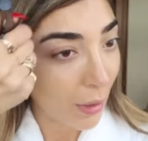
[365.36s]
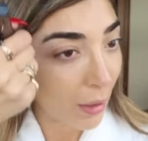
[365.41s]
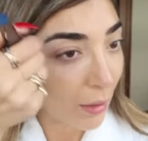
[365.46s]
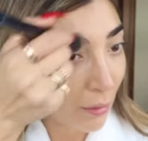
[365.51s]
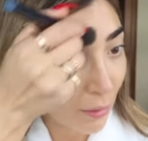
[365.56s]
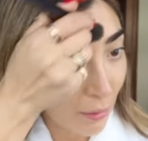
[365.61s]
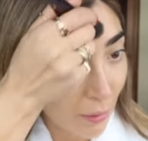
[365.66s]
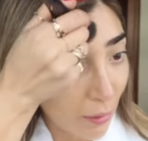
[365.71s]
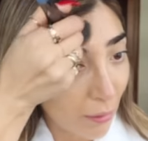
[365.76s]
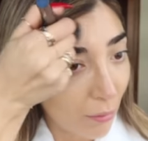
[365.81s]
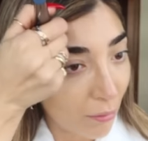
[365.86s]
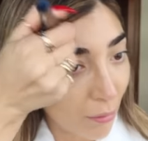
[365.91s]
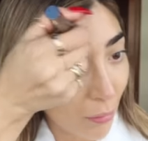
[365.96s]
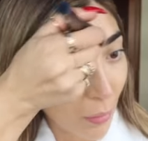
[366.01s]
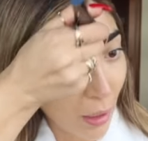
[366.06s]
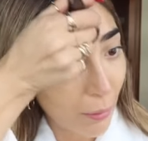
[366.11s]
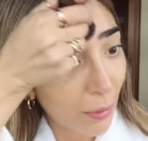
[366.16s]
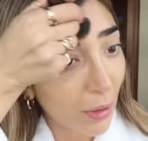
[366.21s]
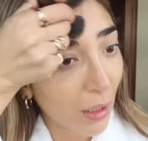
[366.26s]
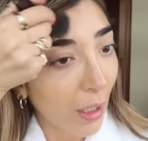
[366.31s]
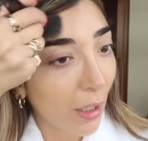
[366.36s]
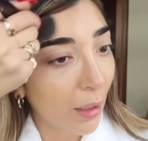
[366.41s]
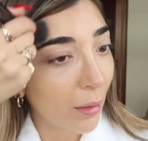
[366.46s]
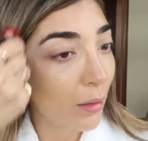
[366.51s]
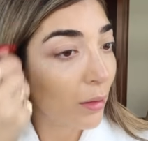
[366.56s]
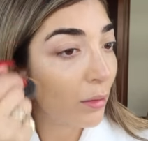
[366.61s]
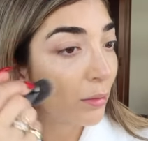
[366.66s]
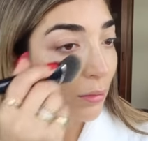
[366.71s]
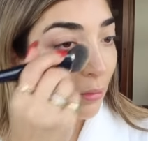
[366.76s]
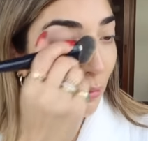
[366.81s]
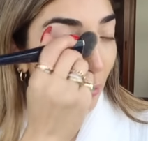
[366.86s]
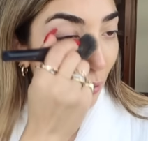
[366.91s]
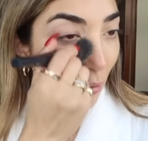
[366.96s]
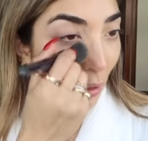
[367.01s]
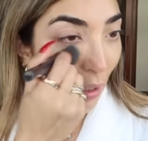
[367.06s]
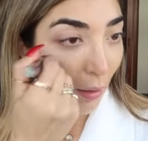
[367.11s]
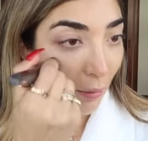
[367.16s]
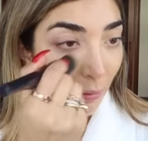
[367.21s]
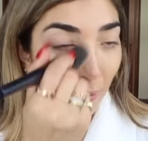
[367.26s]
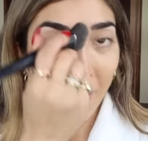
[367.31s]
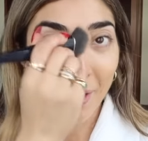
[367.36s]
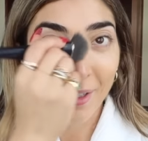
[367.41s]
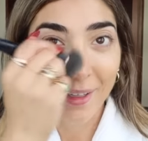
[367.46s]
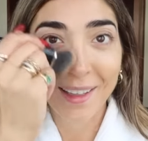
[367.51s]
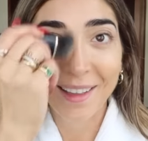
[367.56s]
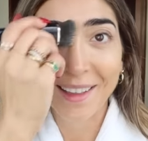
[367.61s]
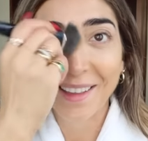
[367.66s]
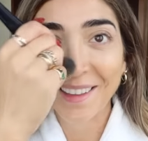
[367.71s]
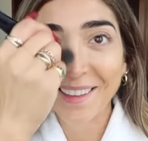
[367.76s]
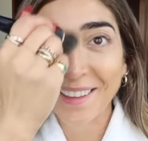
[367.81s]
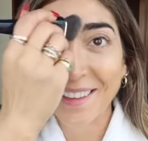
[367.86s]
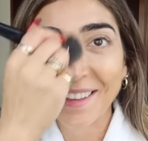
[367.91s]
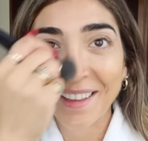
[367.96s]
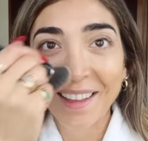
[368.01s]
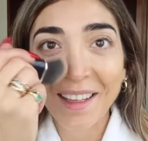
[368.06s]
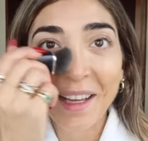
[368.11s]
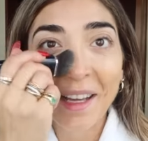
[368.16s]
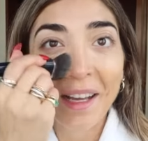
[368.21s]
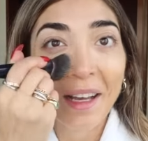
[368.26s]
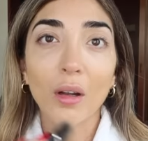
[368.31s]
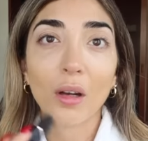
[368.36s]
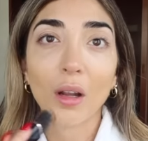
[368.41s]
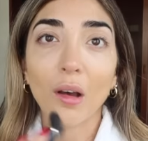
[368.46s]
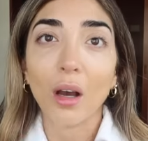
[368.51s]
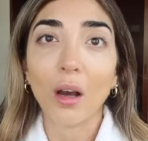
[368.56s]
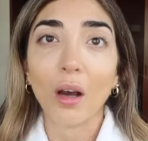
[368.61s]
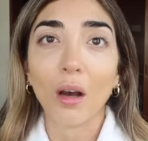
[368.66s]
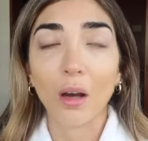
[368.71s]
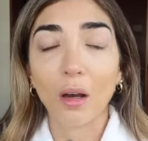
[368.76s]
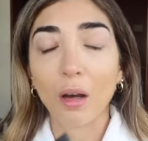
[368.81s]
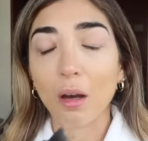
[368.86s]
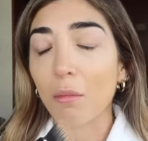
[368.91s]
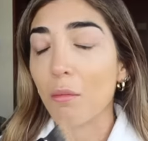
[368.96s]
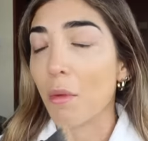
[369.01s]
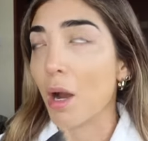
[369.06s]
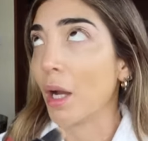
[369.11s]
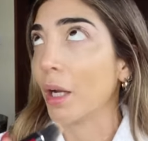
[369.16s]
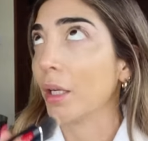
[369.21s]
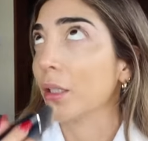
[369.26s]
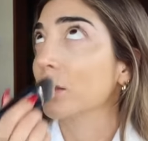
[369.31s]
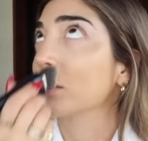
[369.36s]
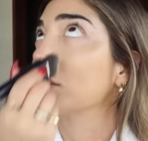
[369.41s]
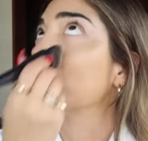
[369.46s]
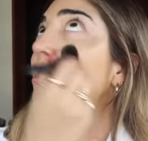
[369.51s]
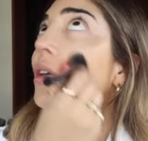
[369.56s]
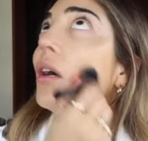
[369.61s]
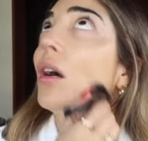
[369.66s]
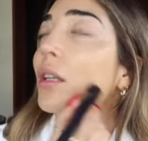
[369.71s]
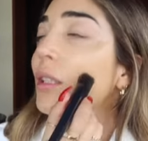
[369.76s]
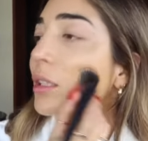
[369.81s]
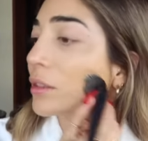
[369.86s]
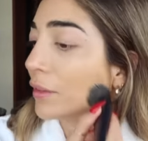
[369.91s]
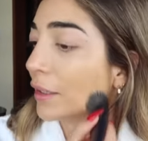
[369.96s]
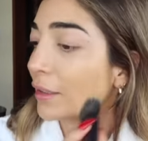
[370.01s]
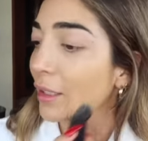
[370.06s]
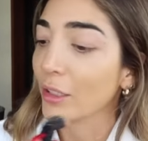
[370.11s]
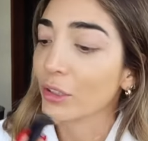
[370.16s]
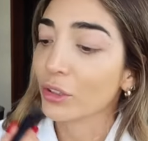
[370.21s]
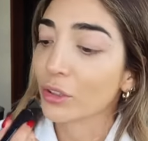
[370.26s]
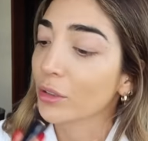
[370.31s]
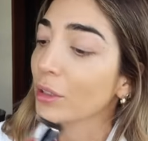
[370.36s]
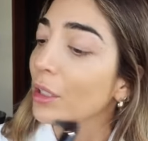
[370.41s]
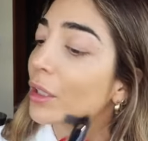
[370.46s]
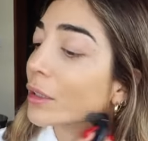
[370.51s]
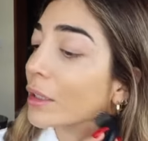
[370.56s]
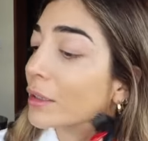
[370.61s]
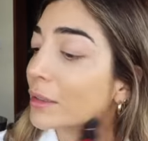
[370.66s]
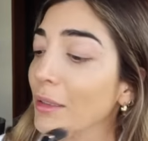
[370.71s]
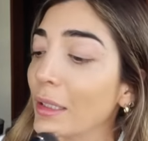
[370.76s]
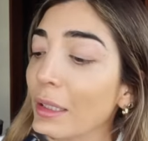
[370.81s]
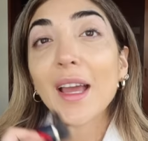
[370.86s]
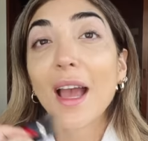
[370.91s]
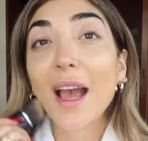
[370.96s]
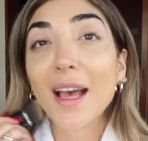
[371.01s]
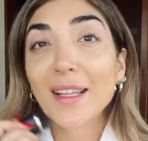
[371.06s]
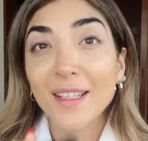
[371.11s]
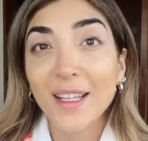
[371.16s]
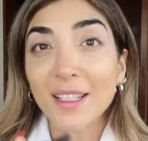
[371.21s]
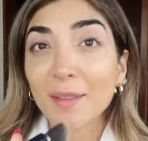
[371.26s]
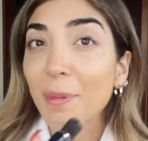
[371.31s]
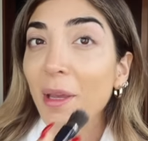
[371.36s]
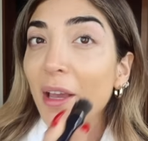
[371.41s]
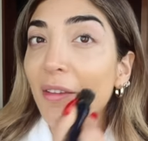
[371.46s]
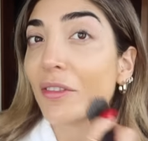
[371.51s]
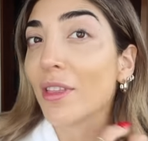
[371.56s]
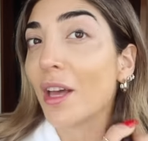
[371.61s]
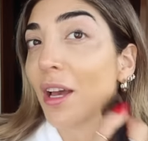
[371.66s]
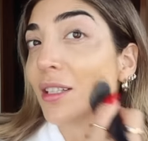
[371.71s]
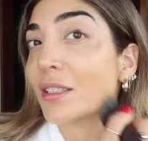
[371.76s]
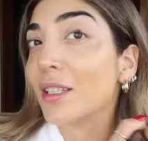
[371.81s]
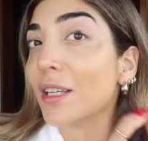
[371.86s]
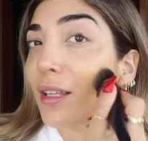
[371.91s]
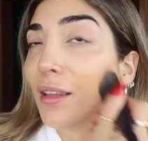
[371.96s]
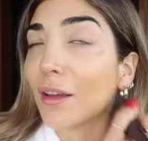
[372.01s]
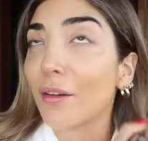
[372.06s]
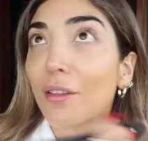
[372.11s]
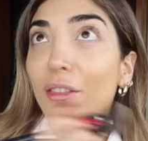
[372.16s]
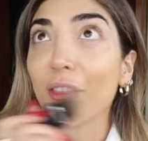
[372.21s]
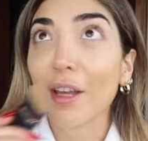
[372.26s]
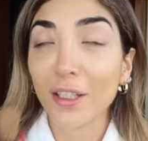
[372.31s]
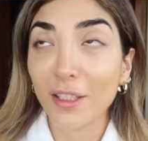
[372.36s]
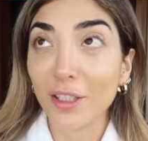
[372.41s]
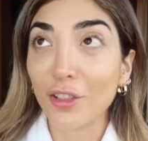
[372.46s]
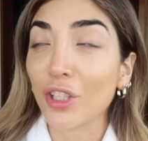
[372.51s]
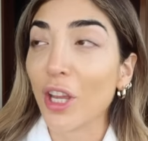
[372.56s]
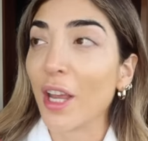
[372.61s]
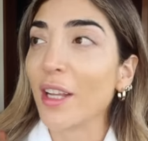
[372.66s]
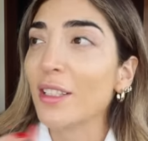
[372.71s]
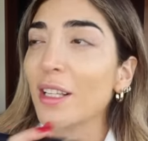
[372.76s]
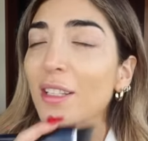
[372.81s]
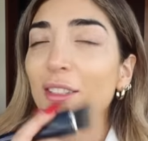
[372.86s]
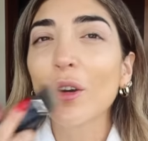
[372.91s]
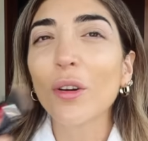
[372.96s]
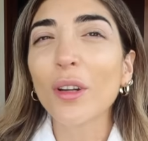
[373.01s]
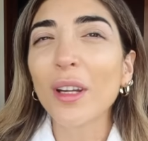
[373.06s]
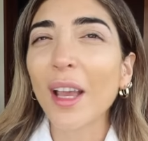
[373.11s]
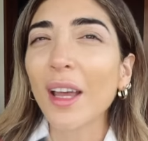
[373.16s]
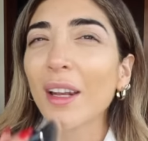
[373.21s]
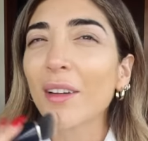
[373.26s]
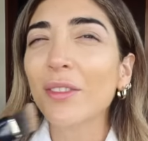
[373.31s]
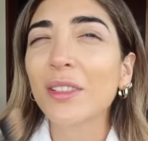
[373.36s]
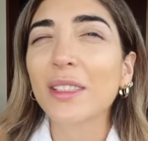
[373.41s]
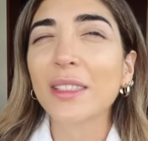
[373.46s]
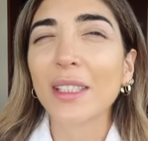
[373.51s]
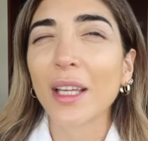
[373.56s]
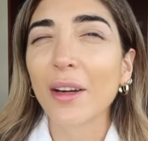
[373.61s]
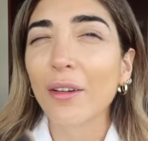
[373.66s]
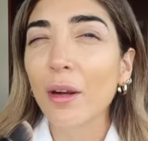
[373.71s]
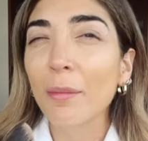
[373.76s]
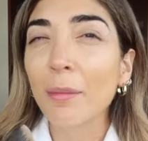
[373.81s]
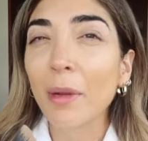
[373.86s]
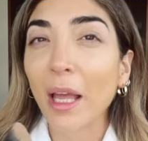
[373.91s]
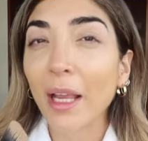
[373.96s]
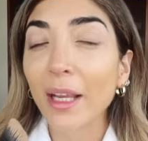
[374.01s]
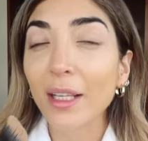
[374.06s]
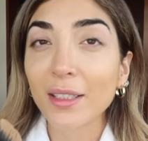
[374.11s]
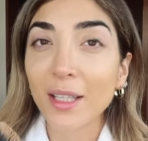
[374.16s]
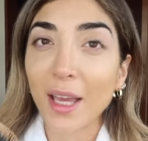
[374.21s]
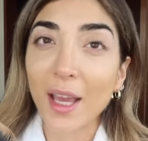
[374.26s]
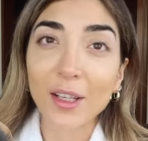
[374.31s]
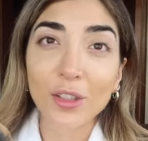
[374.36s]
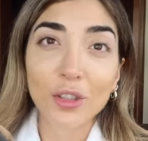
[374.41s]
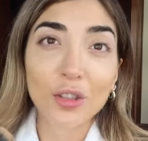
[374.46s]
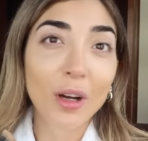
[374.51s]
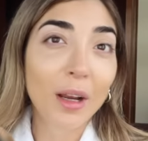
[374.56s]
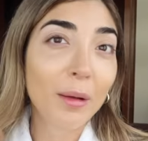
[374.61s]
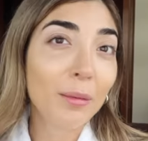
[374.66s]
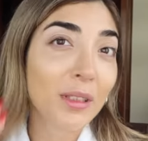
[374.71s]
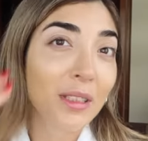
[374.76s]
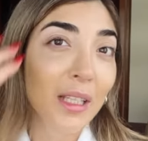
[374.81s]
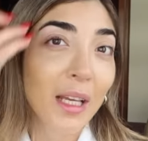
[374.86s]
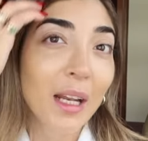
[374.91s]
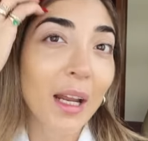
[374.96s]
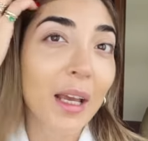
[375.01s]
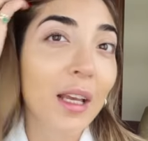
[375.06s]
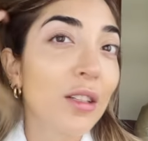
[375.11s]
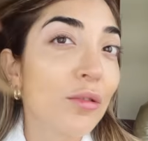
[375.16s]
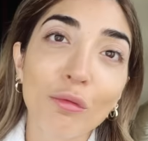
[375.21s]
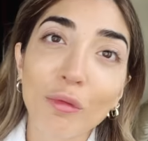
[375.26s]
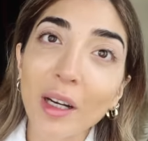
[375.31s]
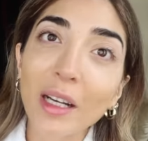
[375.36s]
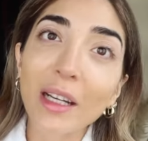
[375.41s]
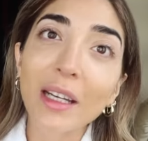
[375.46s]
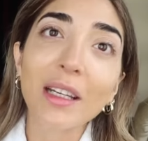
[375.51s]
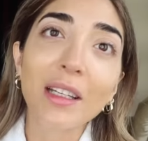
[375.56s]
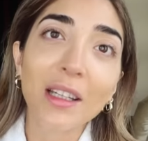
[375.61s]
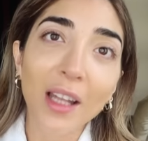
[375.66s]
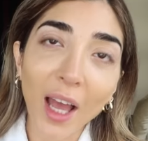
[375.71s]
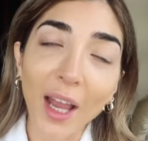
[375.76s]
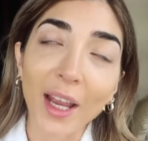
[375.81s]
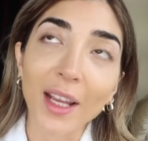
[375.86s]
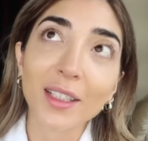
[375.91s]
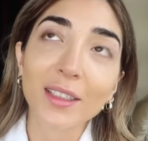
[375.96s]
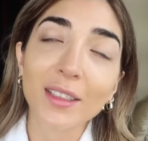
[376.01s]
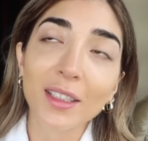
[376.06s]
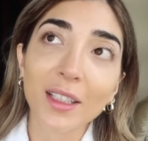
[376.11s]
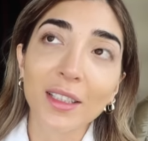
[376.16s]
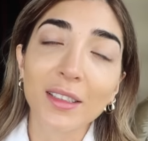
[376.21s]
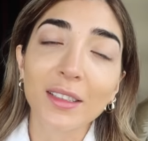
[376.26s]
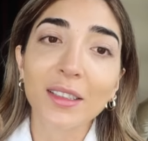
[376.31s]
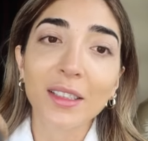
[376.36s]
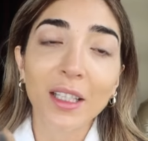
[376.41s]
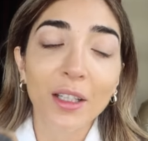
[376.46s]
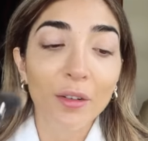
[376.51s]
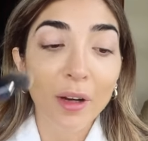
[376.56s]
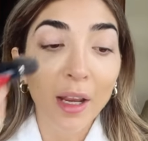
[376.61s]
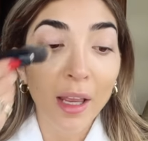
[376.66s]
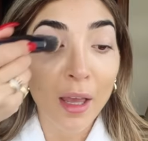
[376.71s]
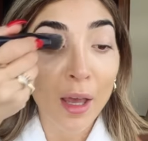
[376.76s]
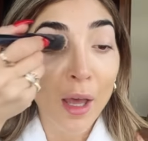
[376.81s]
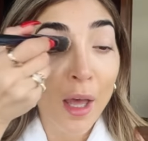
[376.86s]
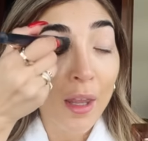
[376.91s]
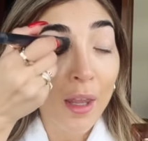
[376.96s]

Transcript: but why would I do that? Oh my god, this foundation's good, isn't it? It has SPF 30, there are 30 shades. It's got a kind of serum-like texture, I would say. Like, it's really light, considering